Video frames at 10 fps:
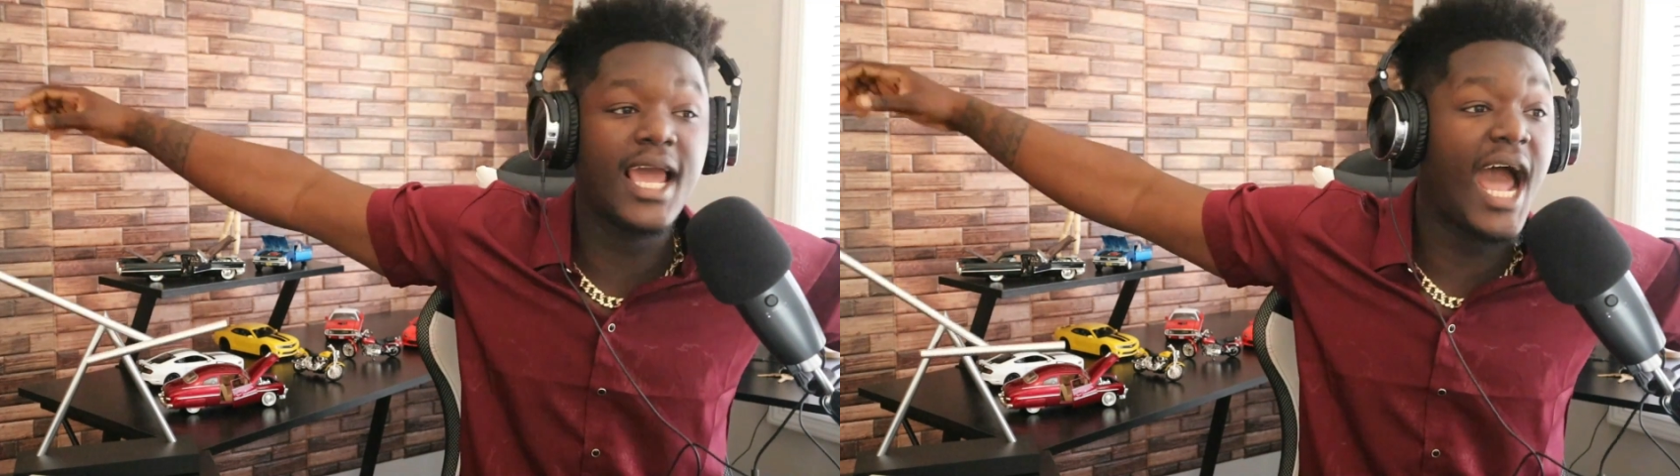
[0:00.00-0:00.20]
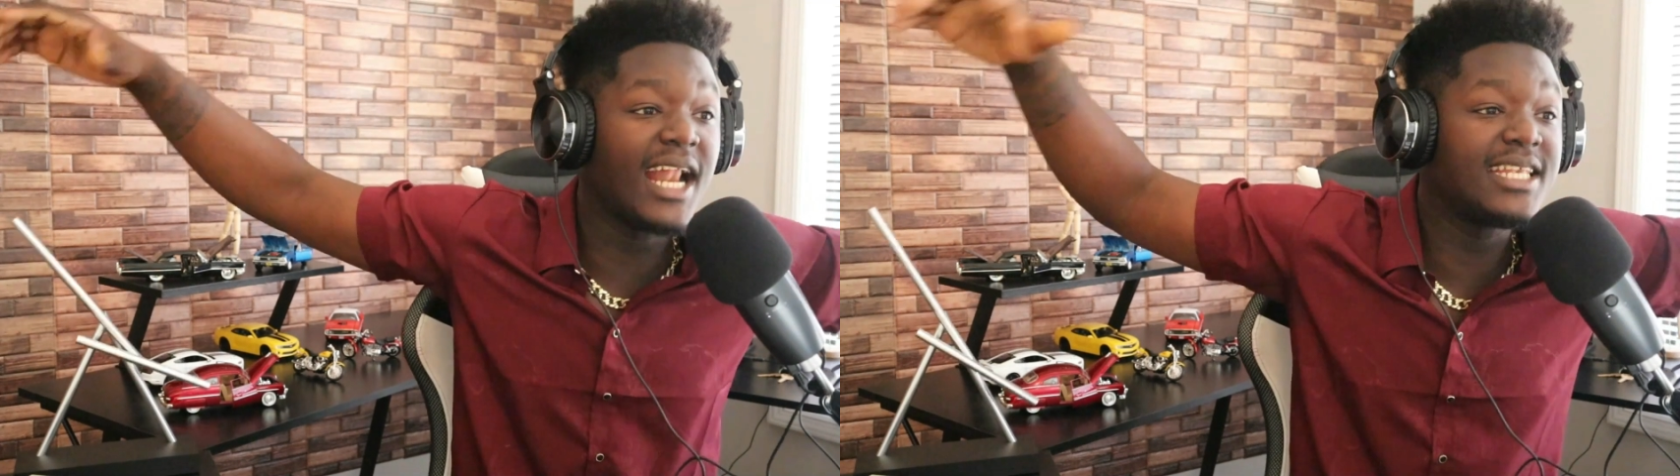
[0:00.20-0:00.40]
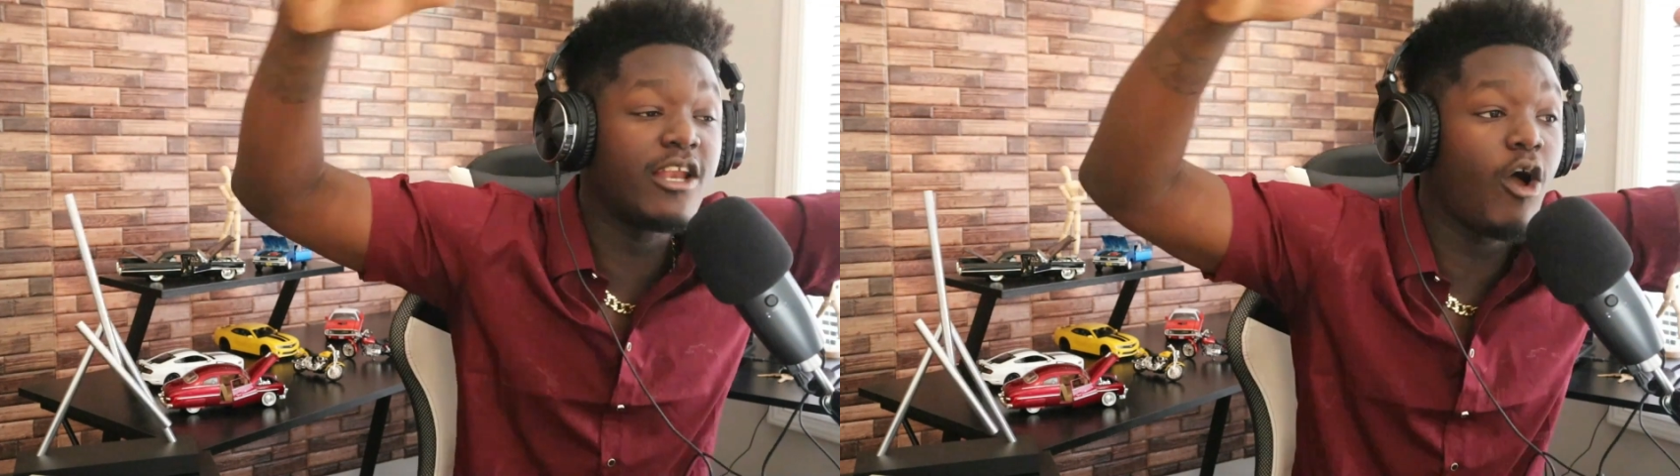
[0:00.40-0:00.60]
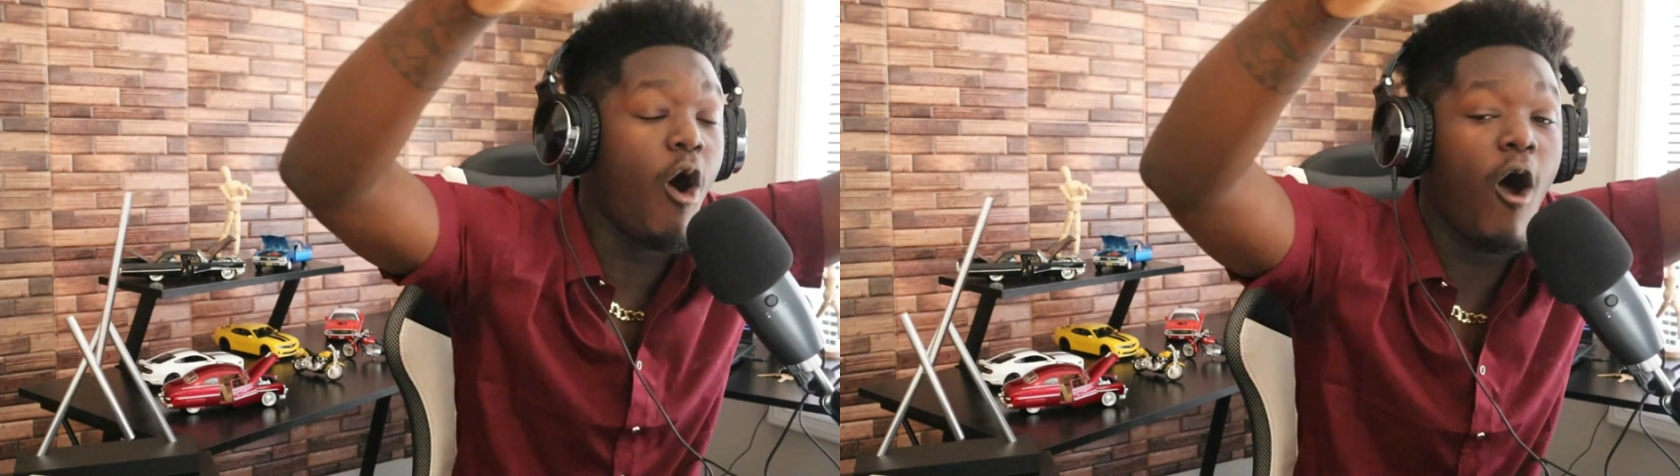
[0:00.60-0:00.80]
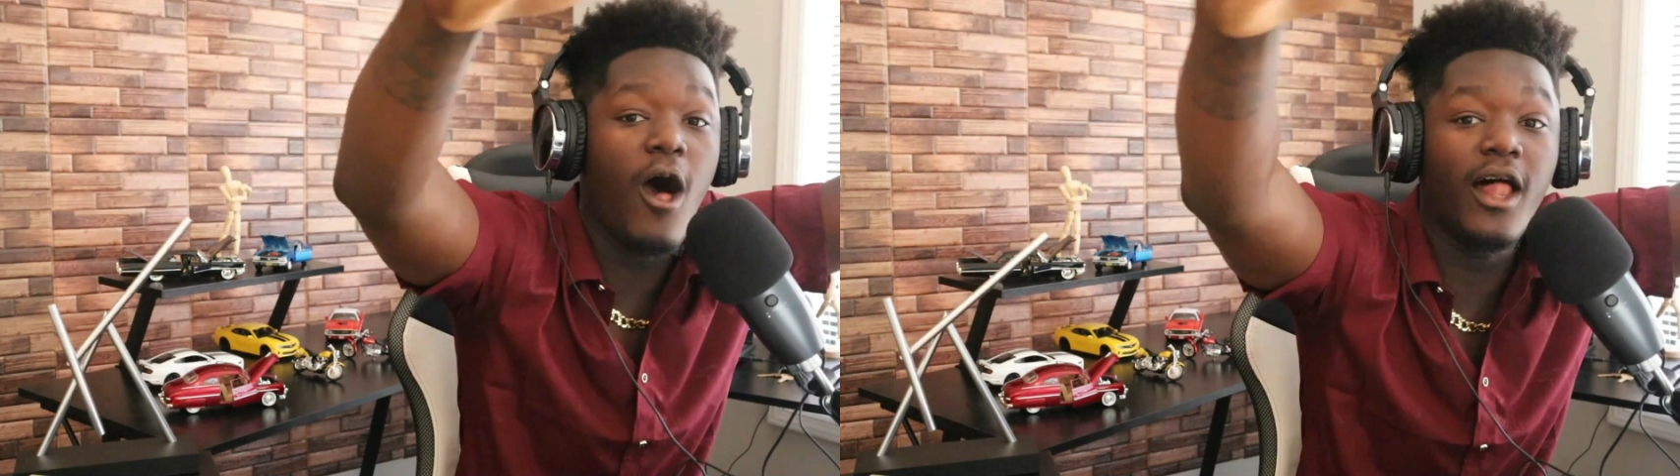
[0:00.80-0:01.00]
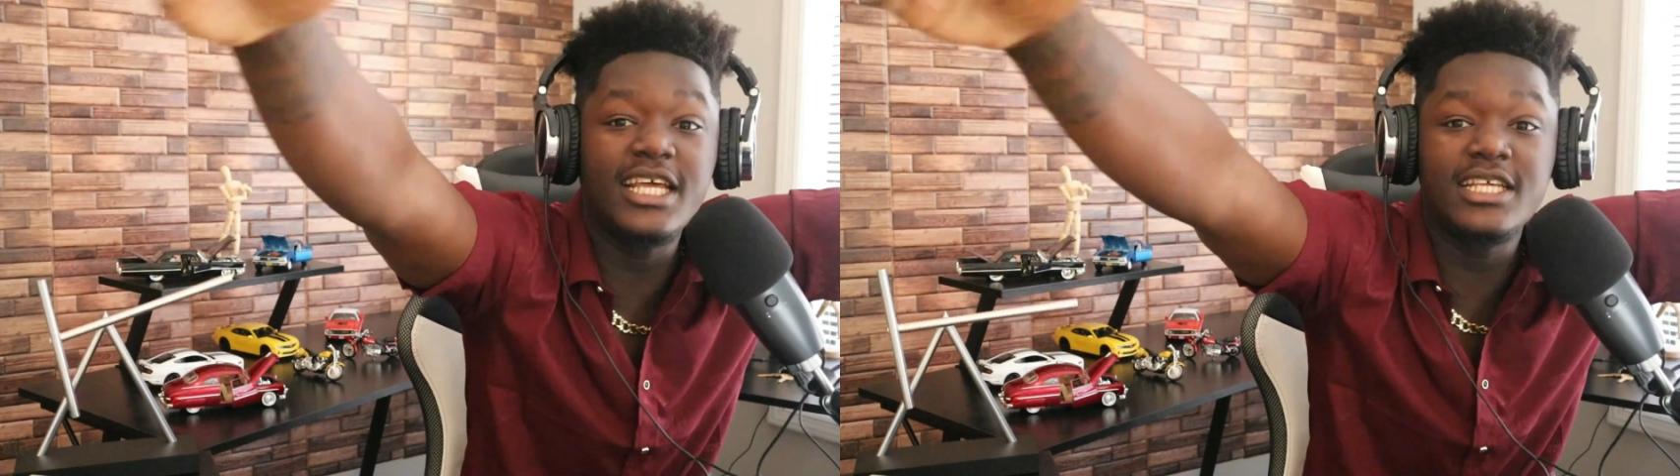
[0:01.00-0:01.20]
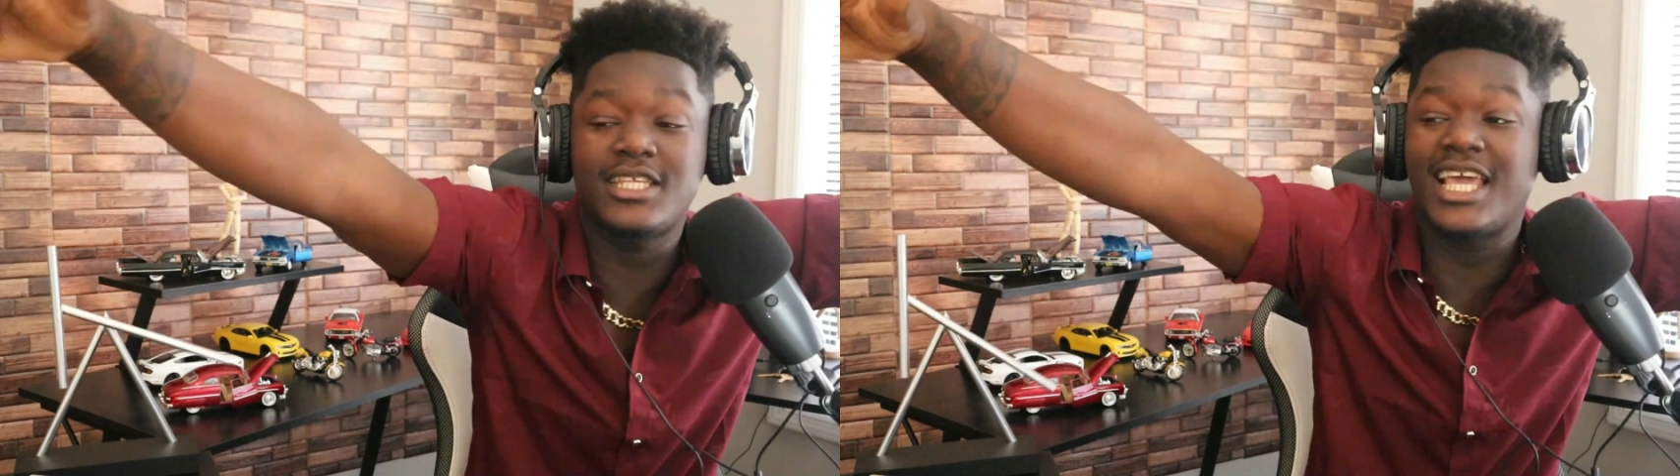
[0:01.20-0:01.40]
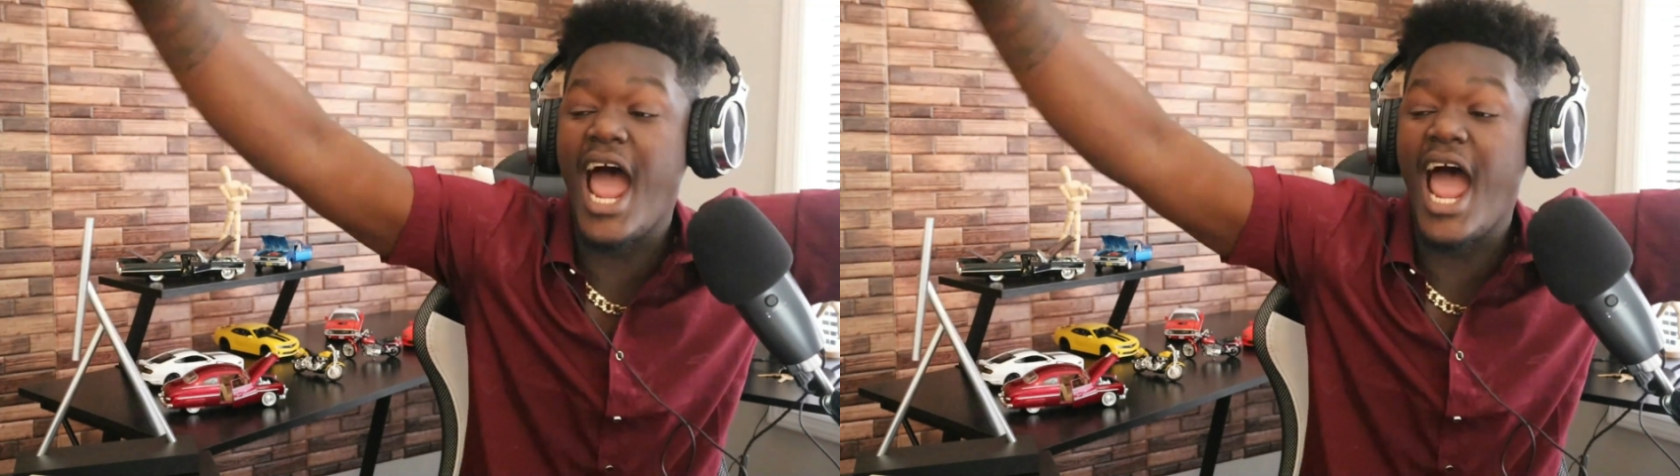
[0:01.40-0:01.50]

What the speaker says: God did all these,